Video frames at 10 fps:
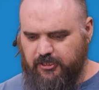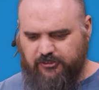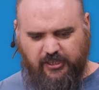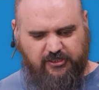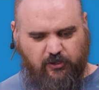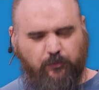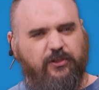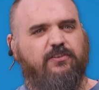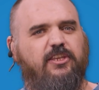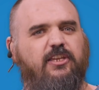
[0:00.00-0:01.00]
So that's
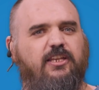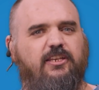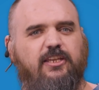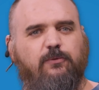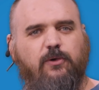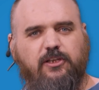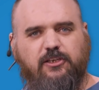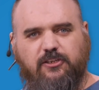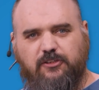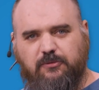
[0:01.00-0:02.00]
hopefully everything you need to get
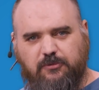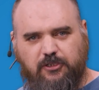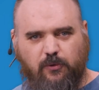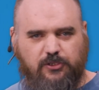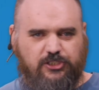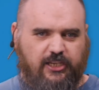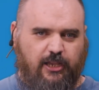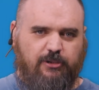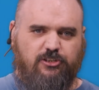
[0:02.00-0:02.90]
running to go and check out,